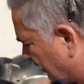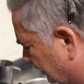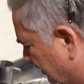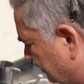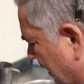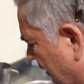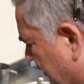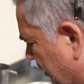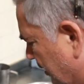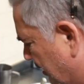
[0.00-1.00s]

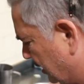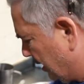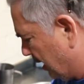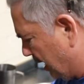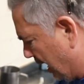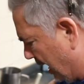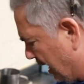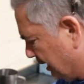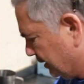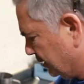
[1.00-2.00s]
milk,
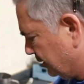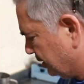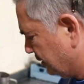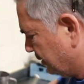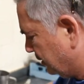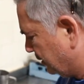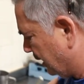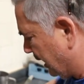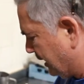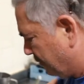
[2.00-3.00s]
and
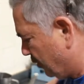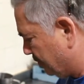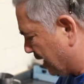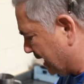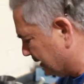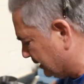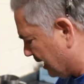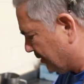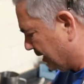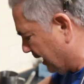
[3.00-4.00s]
then we break it
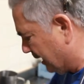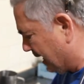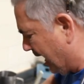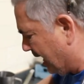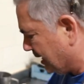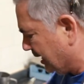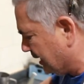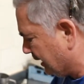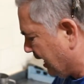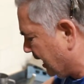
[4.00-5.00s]
down again and
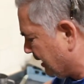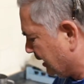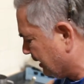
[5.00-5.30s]
again and